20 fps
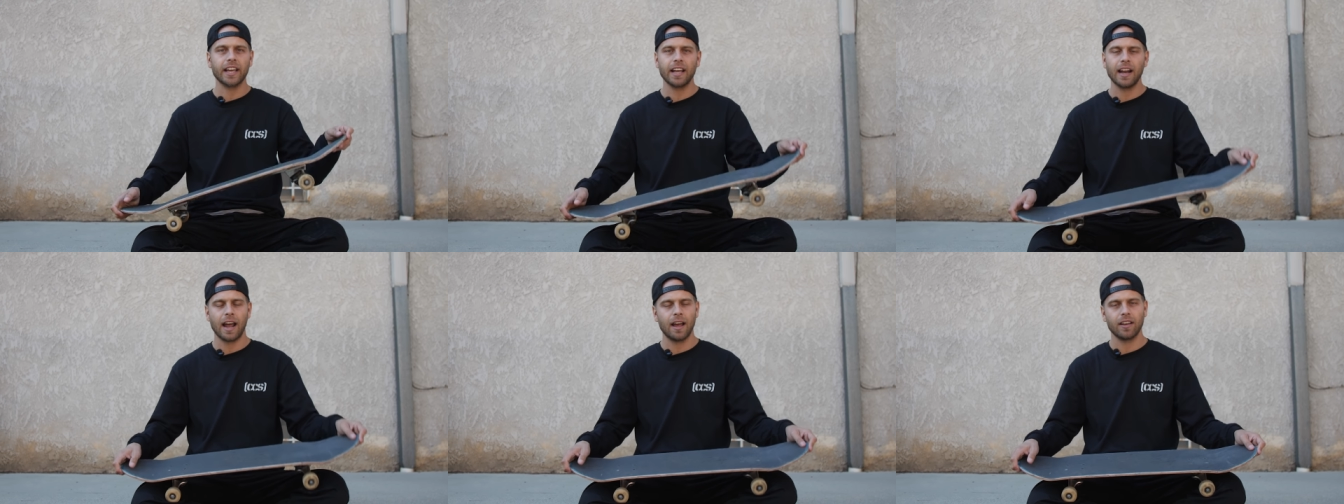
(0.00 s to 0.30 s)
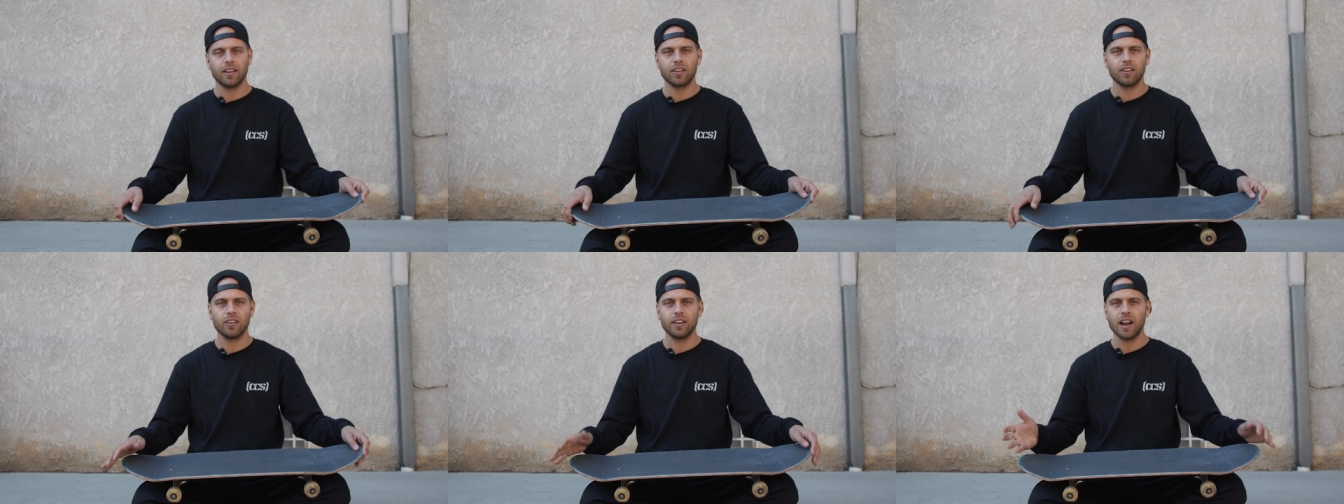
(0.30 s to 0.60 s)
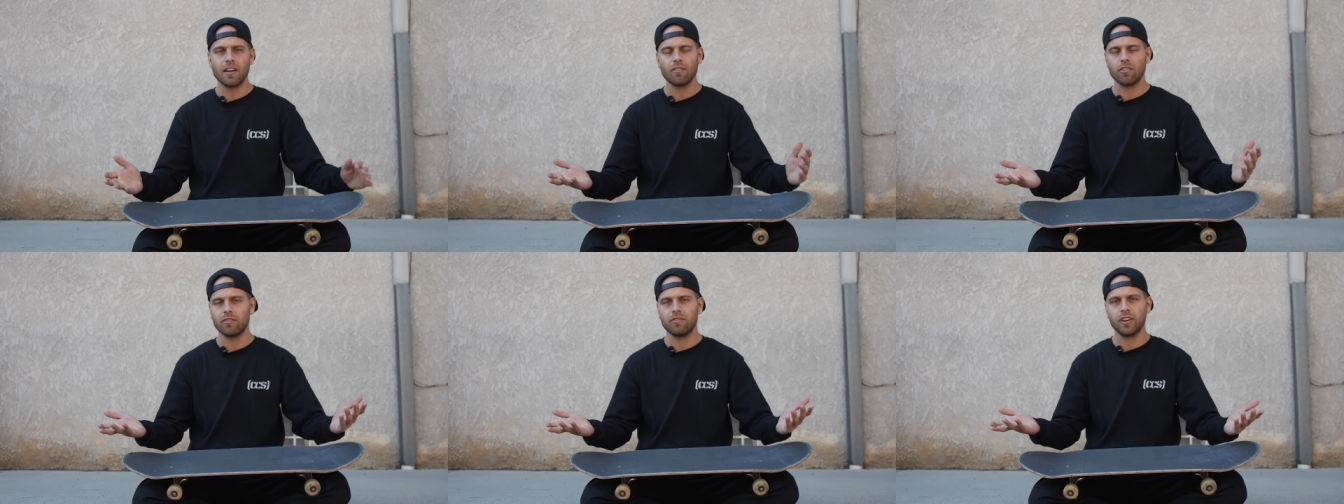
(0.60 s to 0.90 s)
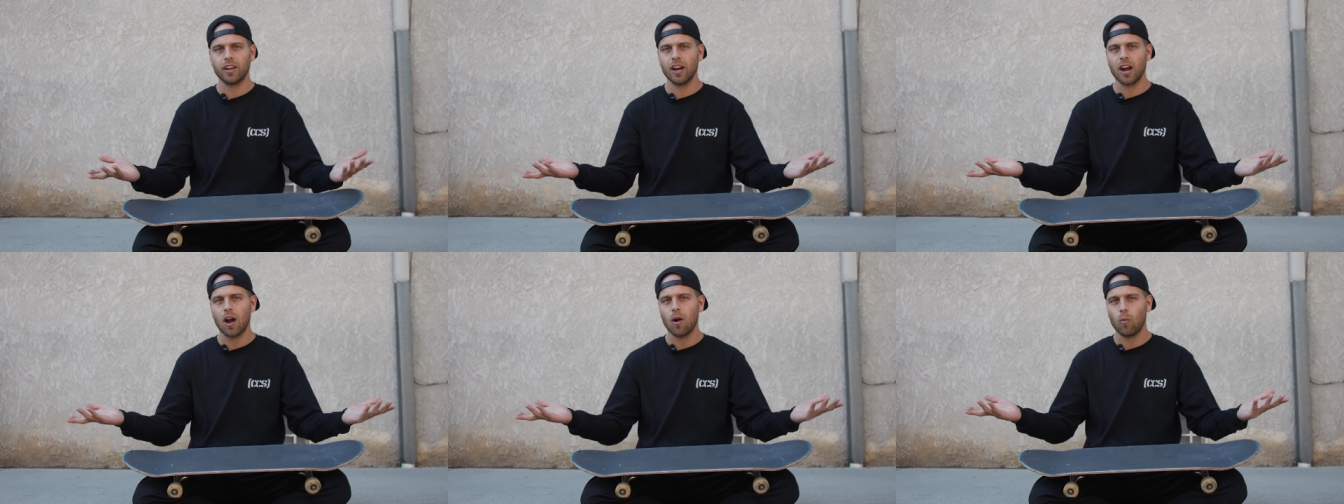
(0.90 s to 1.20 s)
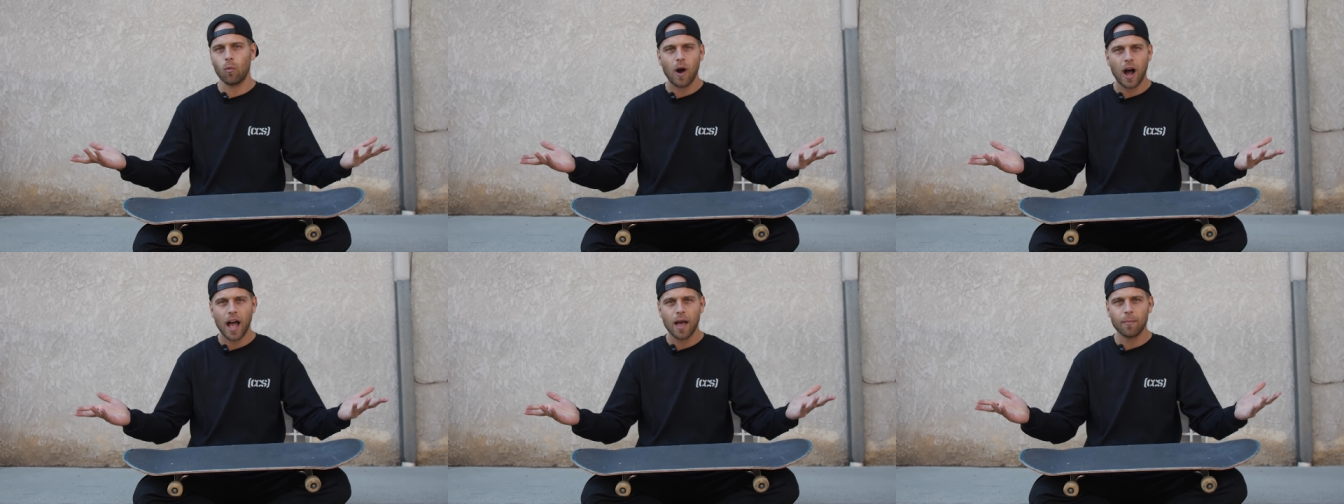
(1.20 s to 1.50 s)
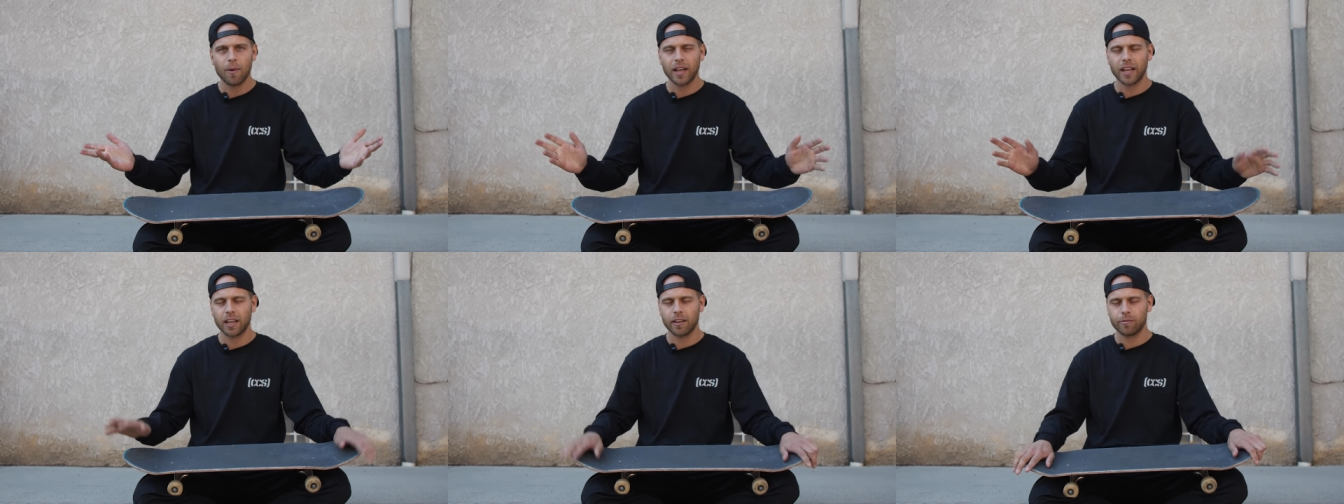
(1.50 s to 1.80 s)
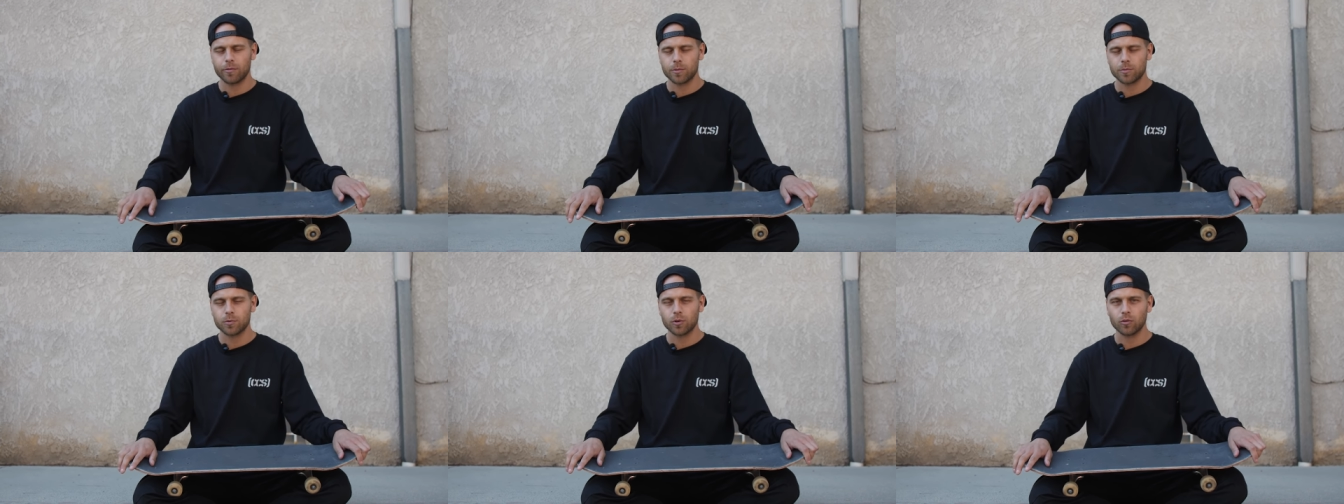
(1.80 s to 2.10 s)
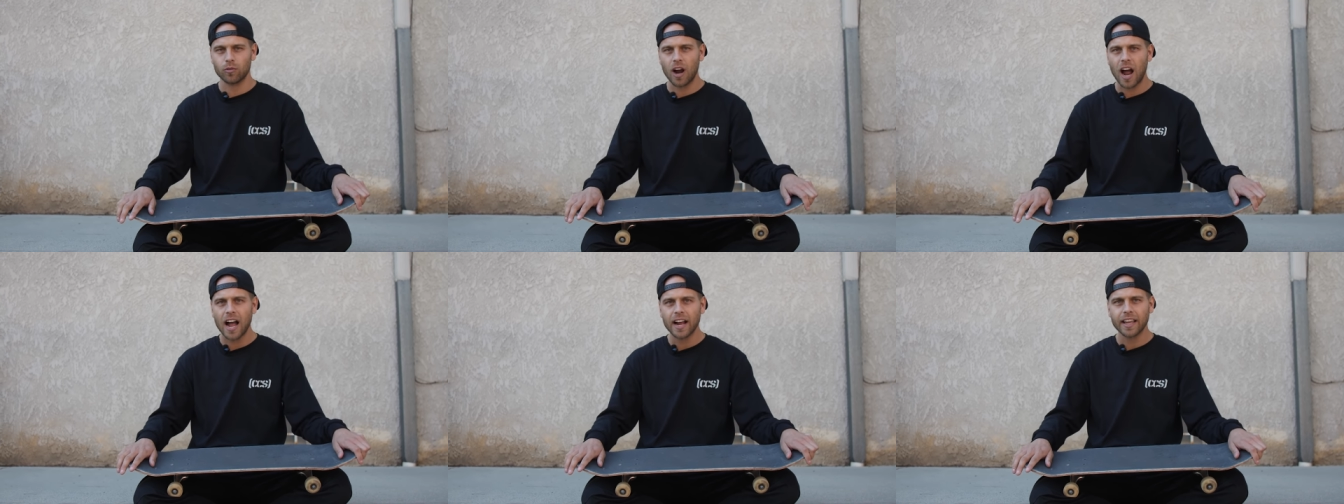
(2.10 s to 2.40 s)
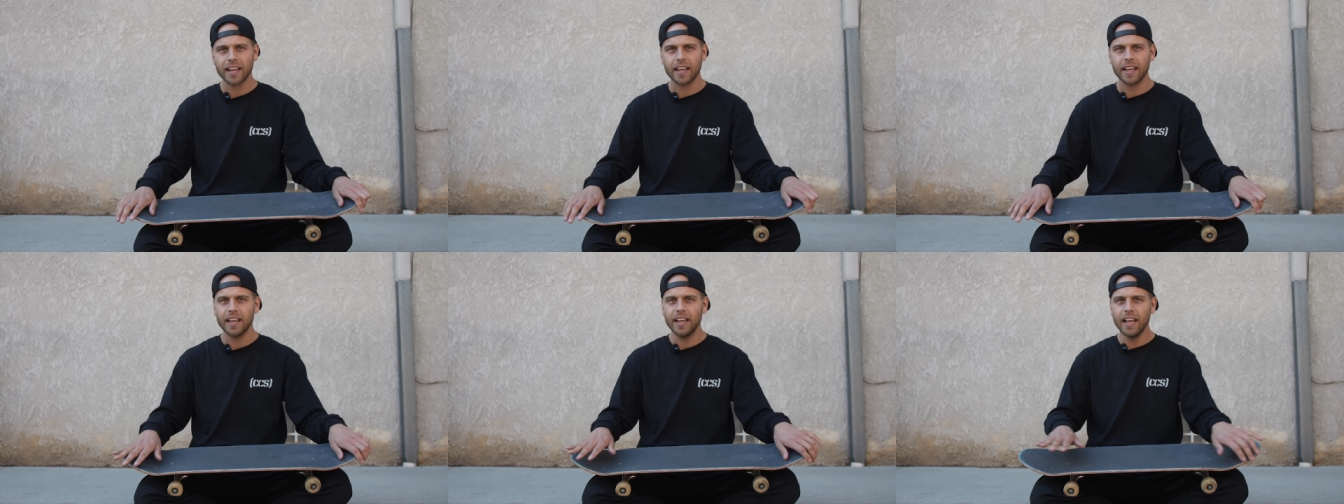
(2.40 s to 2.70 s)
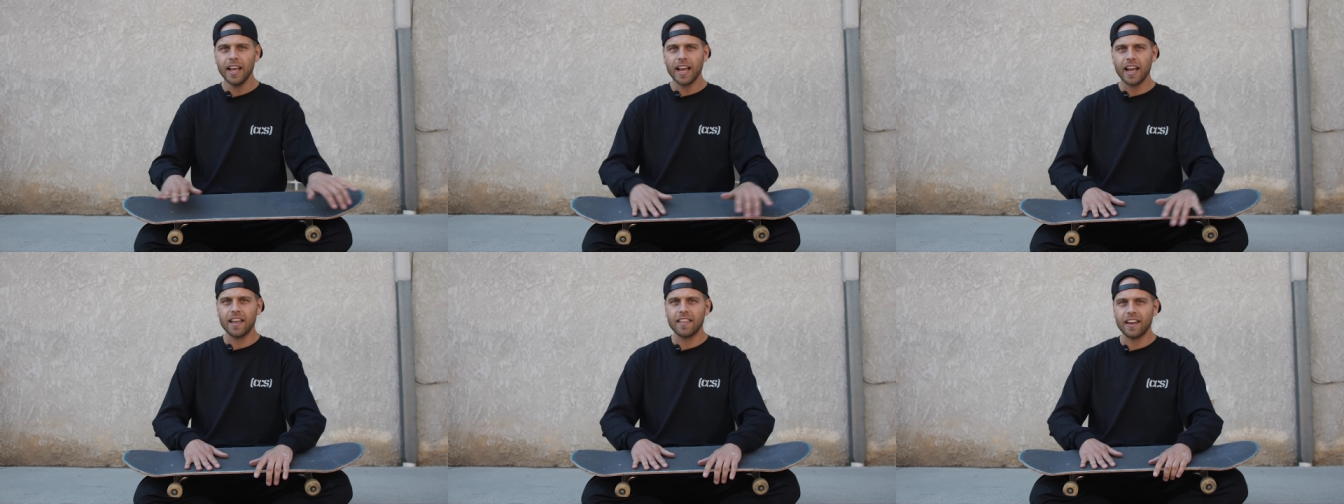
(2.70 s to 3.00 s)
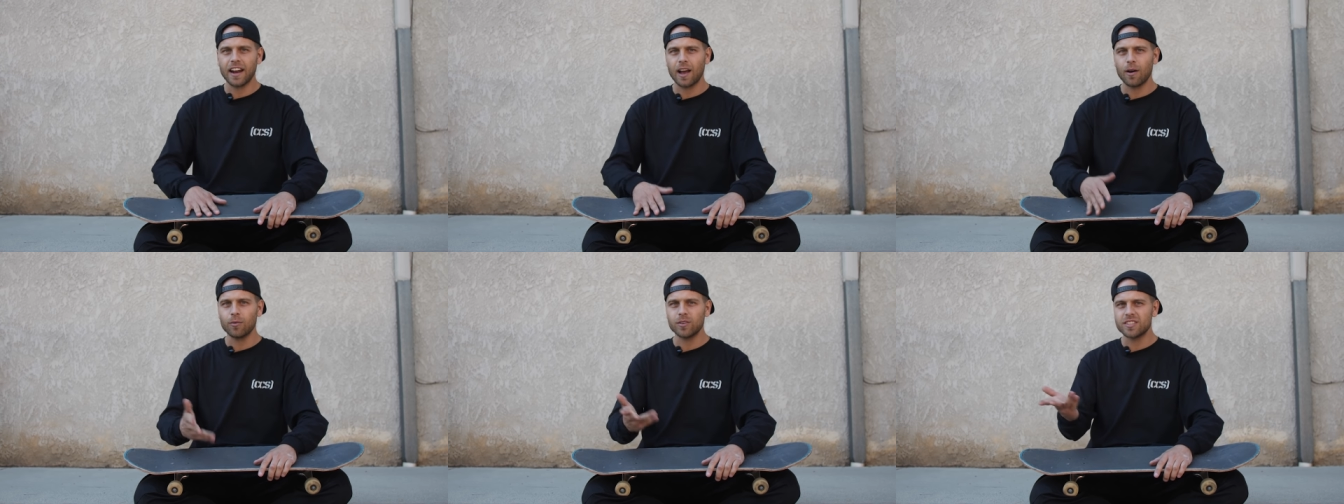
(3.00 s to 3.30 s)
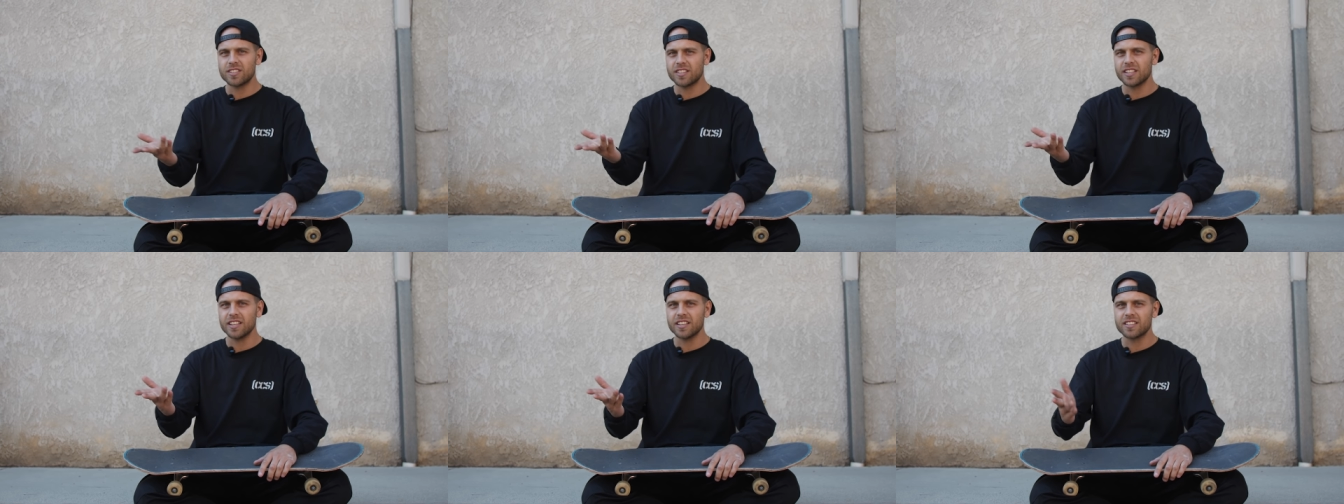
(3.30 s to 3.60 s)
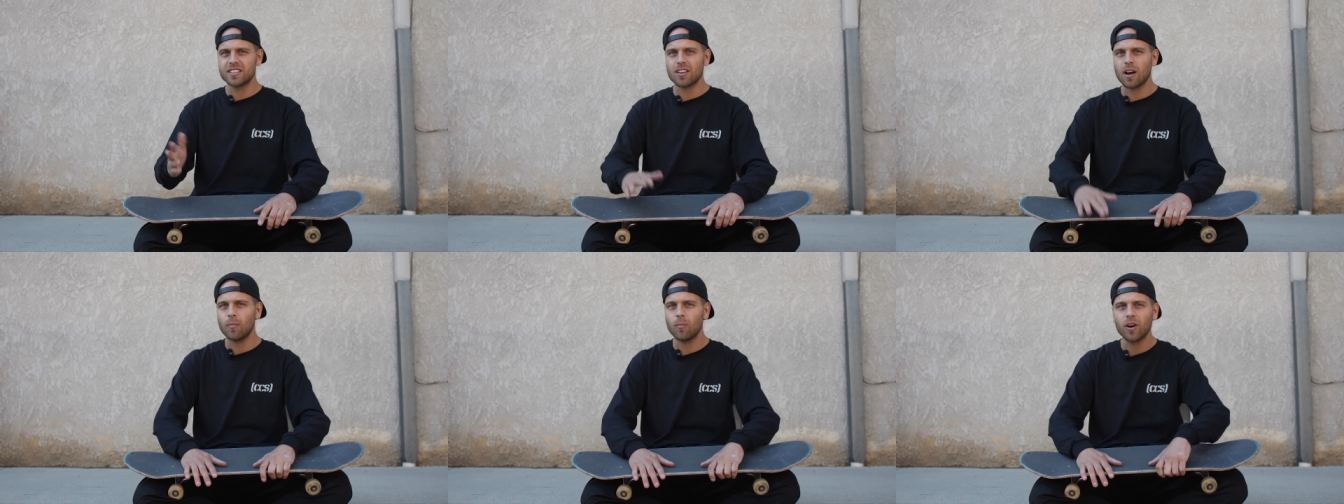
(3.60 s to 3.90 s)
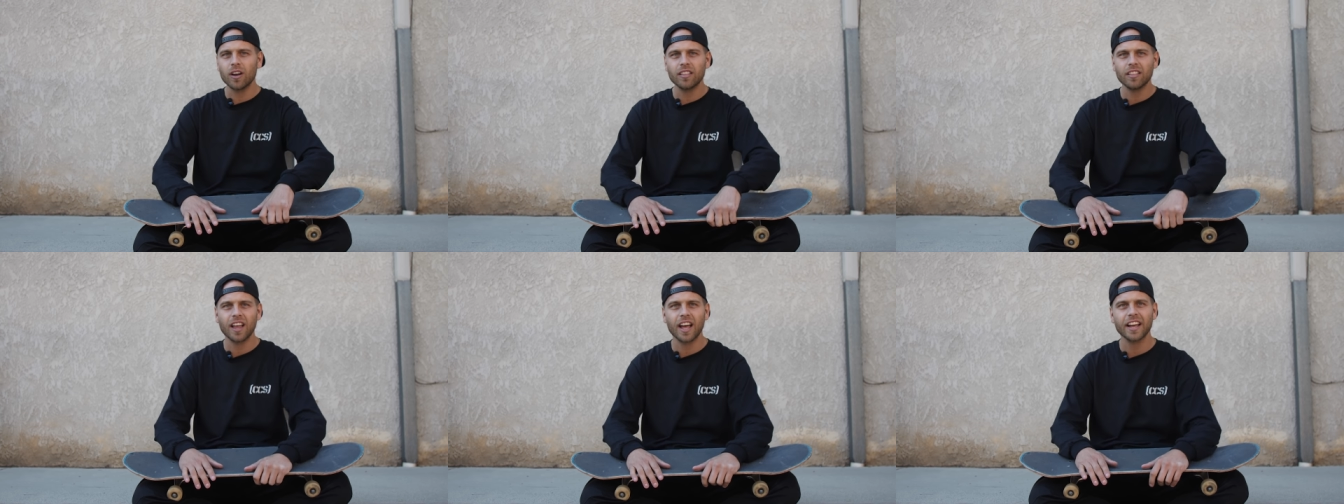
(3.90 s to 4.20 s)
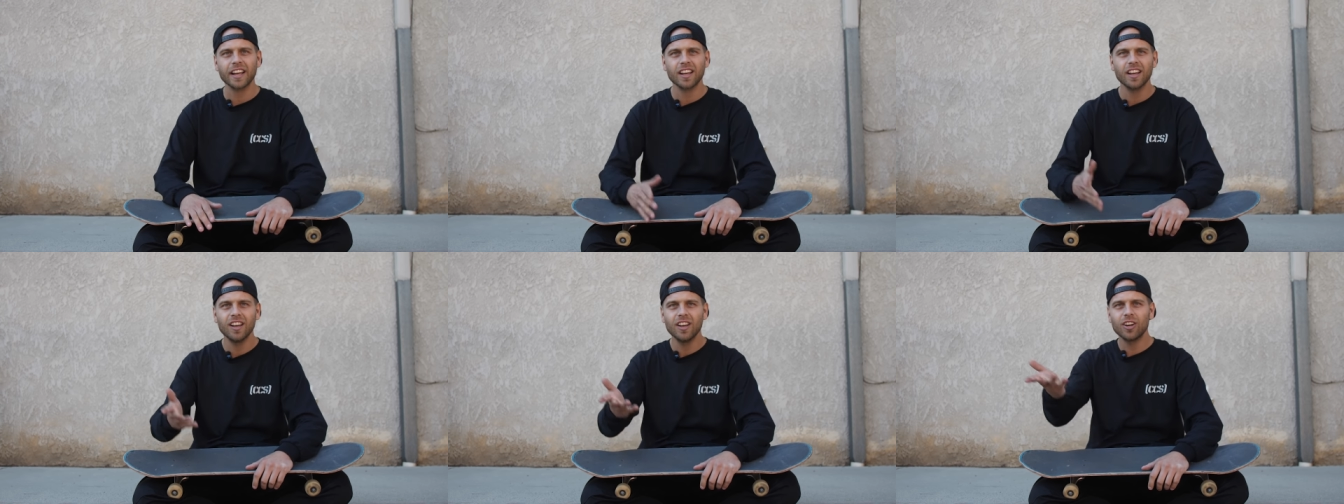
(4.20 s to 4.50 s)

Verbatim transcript: and I could never figure out why my kickflips were rocket. And then I would see someone like